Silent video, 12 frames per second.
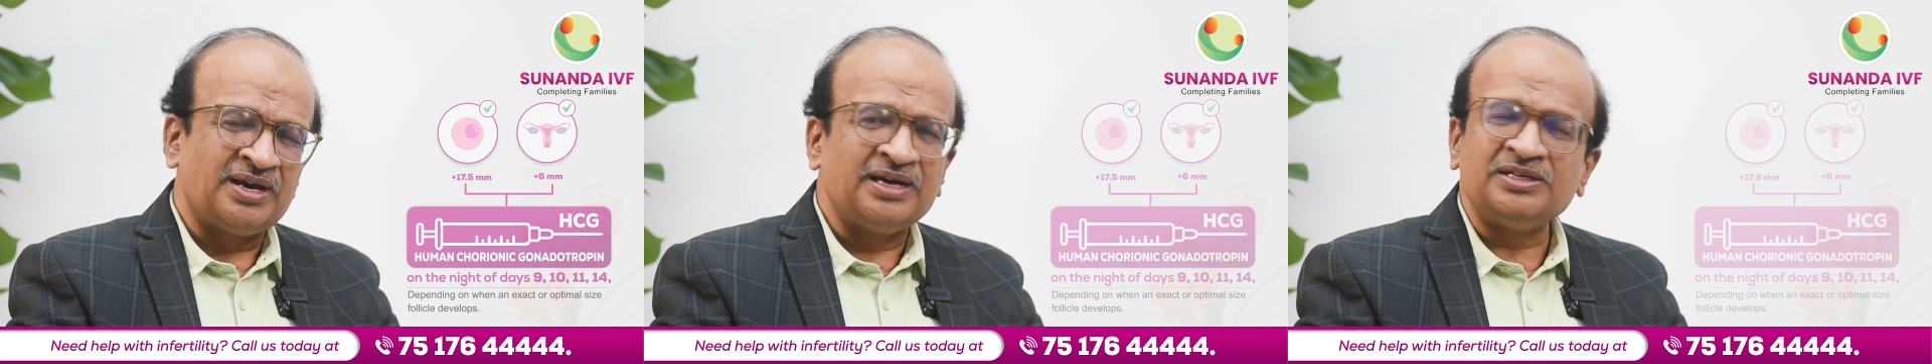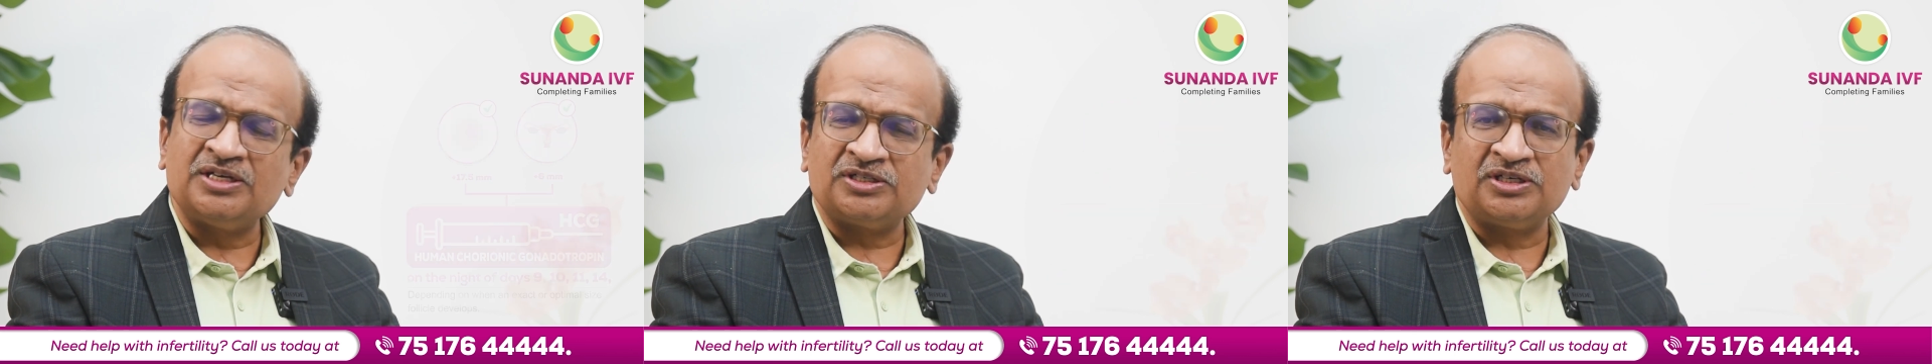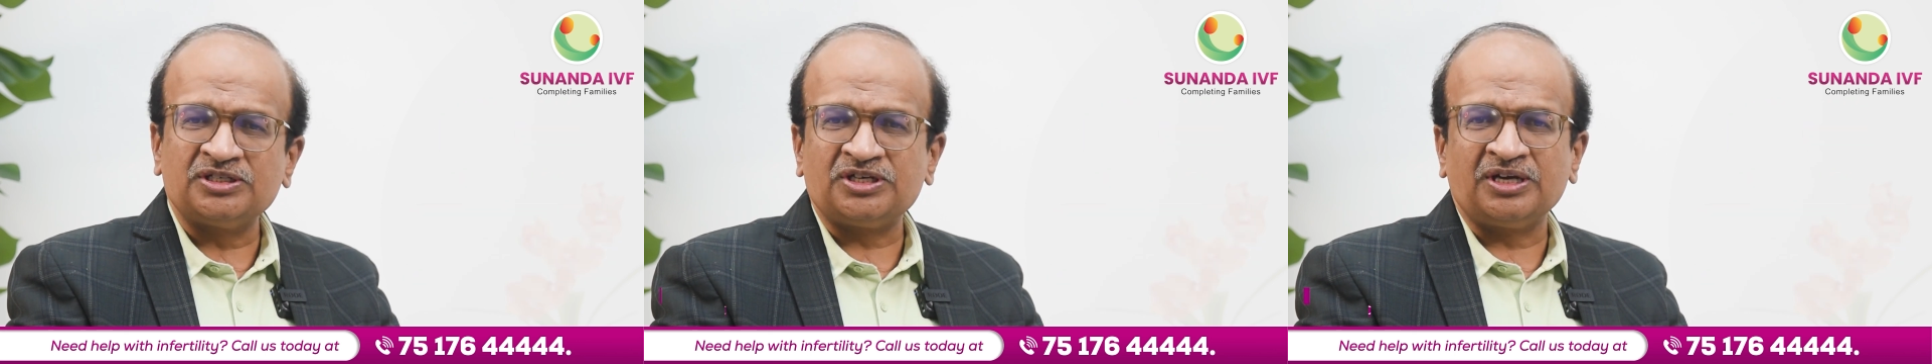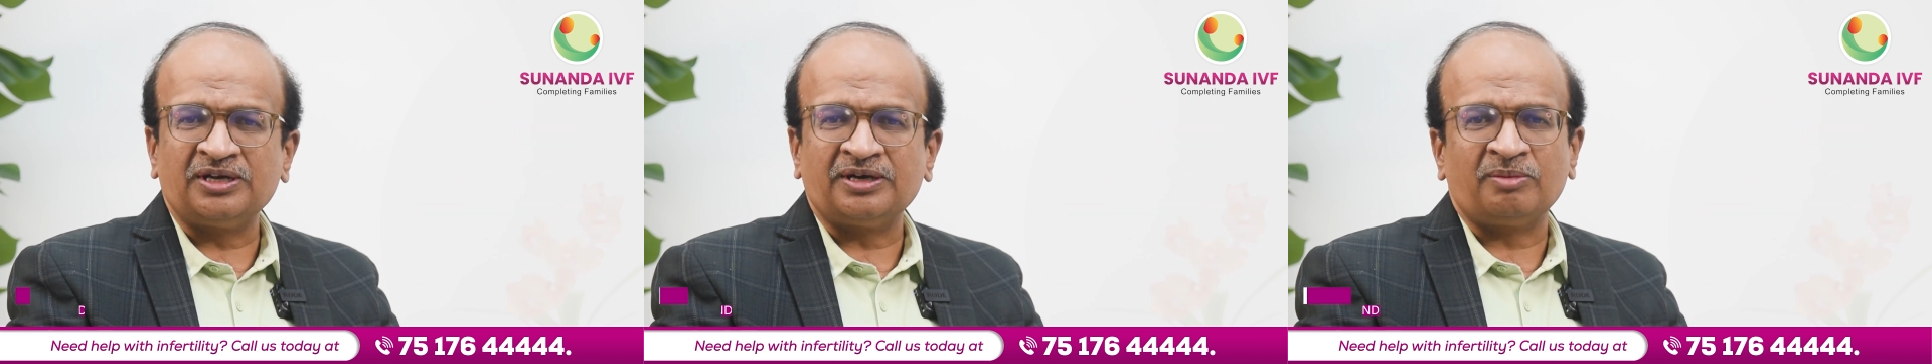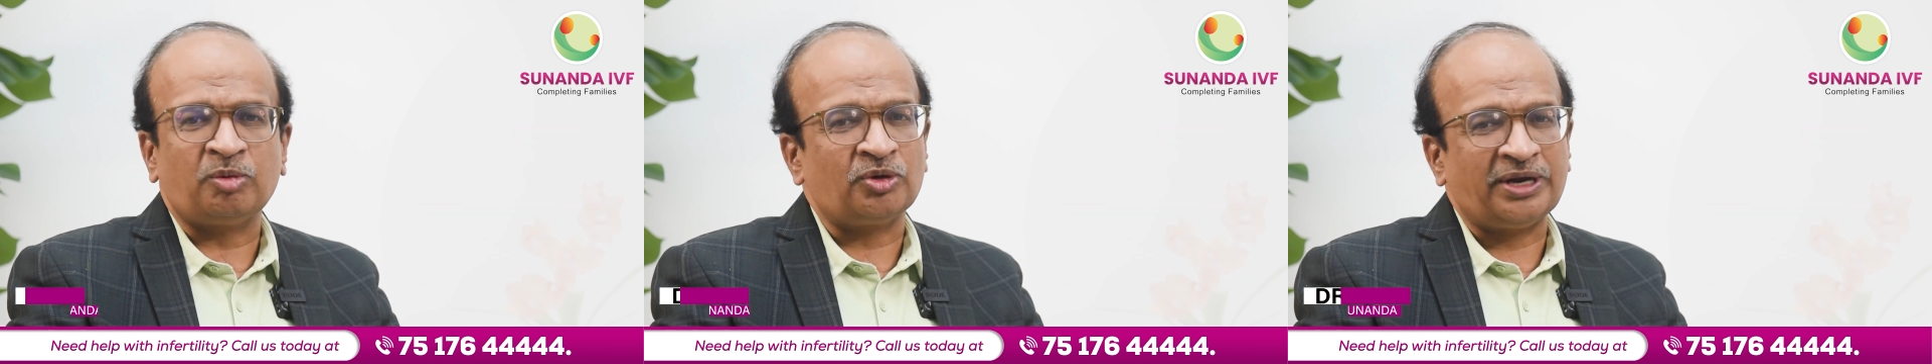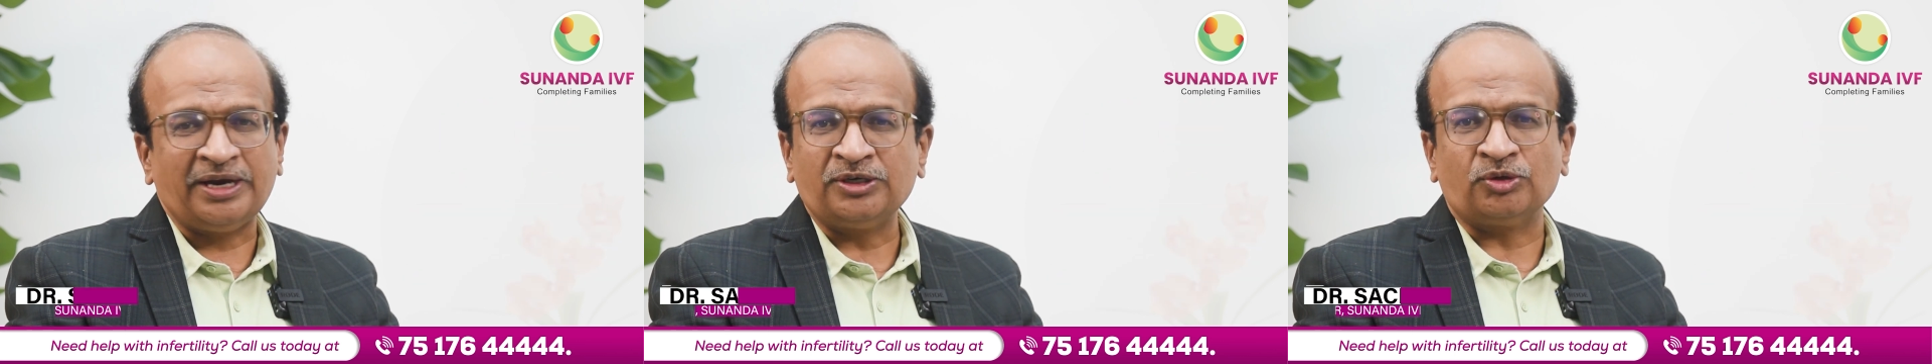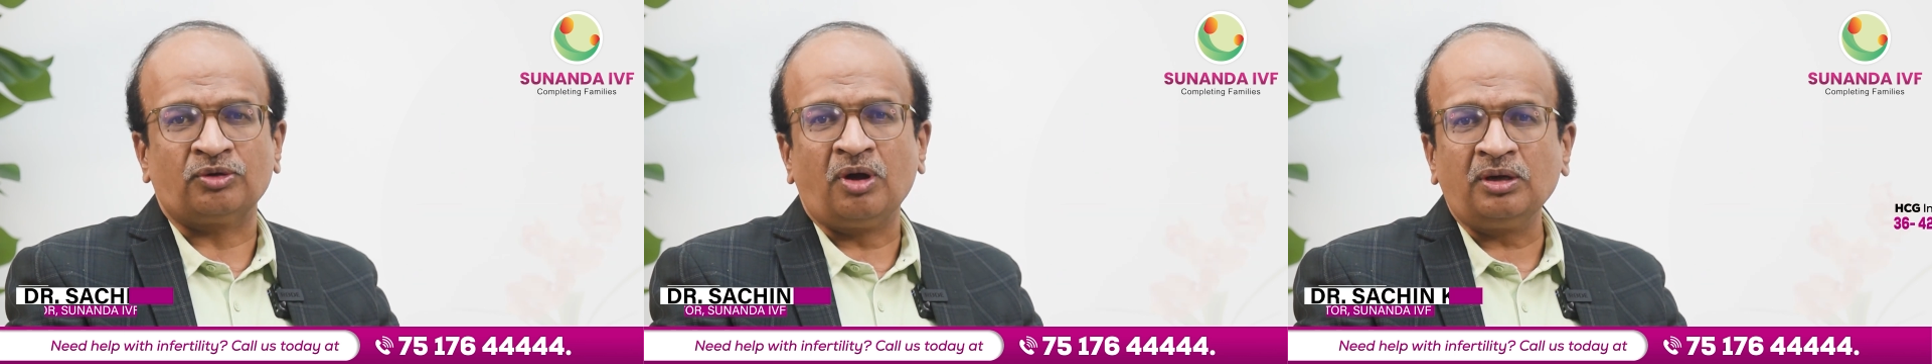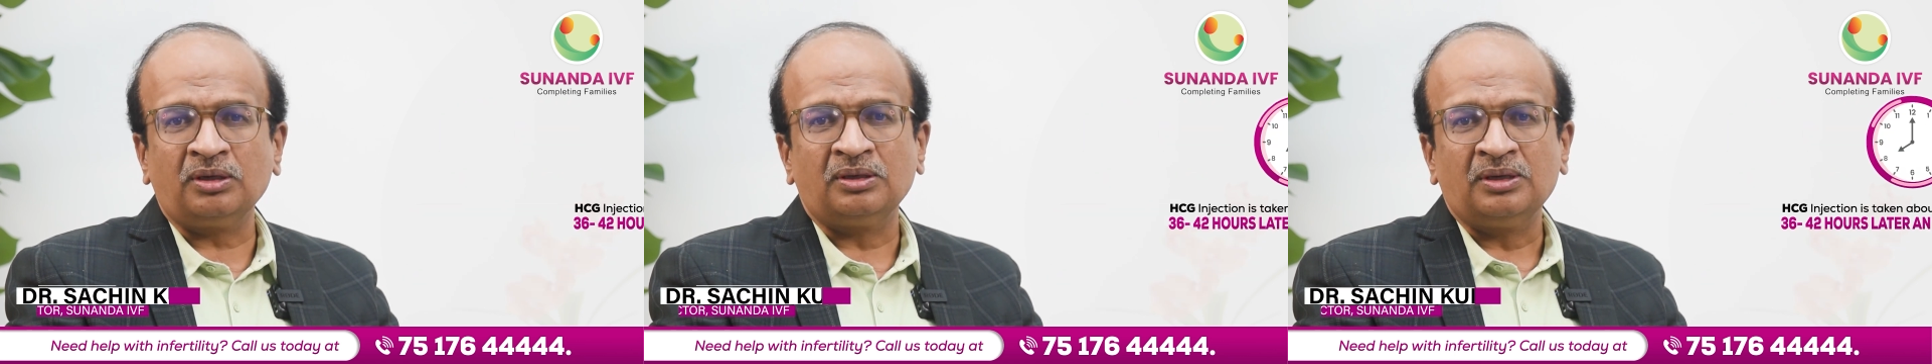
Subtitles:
Injection is taken at about 8 o'clock